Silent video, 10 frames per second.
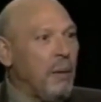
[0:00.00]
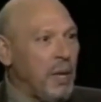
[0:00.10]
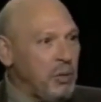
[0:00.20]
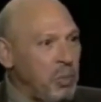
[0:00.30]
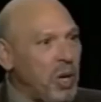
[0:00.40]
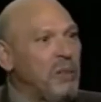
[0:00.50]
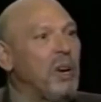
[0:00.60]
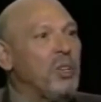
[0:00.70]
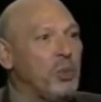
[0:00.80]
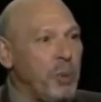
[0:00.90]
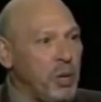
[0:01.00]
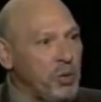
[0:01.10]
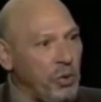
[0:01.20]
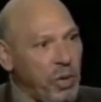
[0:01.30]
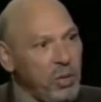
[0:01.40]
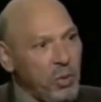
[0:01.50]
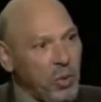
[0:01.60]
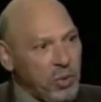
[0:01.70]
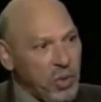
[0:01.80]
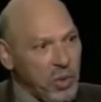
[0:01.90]
Now, that's part of our spiritual
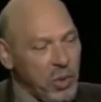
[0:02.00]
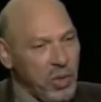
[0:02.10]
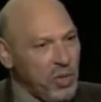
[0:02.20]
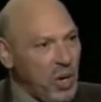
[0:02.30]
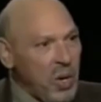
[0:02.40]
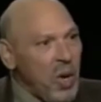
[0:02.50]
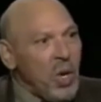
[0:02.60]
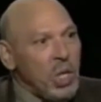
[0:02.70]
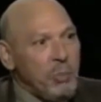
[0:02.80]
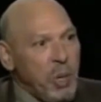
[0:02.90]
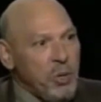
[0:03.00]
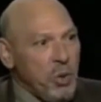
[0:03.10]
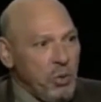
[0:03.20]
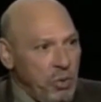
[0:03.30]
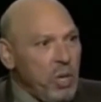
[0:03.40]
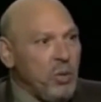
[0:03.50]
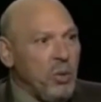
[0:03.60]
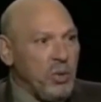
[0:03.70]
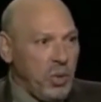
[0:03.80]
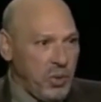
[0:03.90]
resources. So as our spiritual
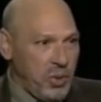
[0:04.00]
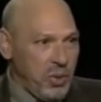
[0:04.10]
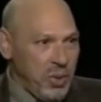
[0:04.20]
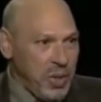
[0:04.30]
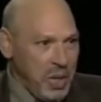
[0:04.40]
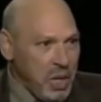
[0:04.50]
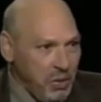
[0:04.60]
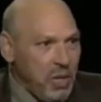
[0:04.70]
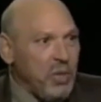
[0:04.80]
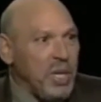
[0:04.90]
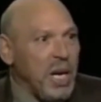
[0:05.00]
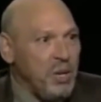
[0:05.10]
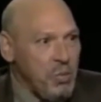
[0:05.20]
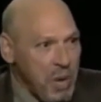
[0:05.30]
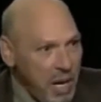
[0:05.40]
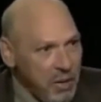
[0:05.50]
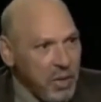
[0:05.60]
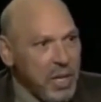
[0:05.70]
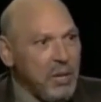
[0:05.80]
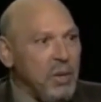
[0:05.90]
resources increase and our
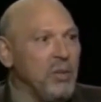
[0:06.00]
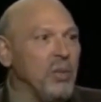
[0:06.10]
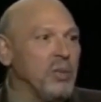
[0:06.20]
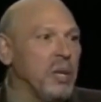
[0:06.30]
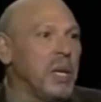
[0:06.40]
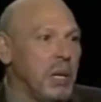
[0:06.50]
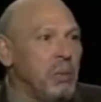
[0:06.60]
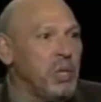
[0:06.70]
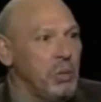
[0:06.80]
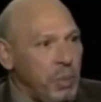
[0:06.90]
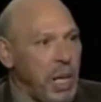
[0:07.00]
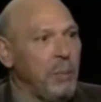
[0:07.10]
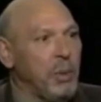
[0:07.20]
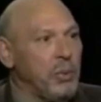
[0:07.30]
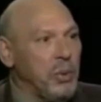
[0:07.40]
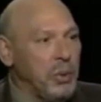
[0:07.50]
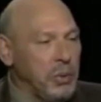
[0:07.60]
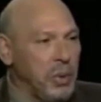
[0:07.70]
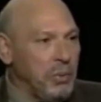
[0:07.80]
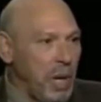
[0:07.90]
humanity increases, that we should be able
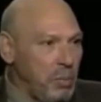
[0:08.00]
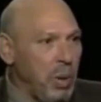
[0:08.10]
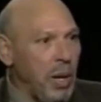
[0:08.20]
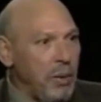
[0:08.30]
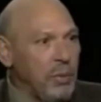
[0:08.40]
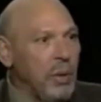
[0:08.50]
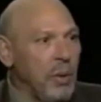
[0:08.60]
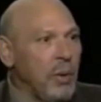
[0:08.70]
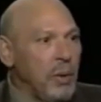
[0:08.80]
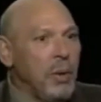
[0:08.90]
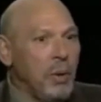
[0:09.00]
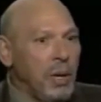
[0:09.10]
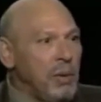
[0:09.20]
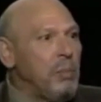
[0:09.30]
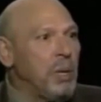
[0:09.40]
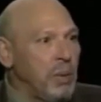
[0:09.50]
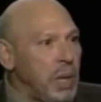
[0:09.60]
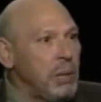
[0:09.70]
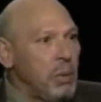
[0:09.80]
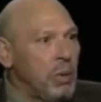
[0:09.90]
to write plays, every bit
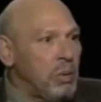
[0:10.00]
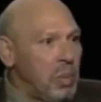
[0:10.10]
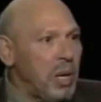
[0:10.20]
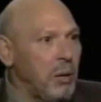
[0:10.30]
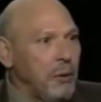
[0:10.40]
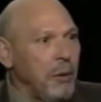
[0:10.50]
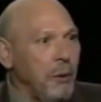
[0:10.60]
to equal or better.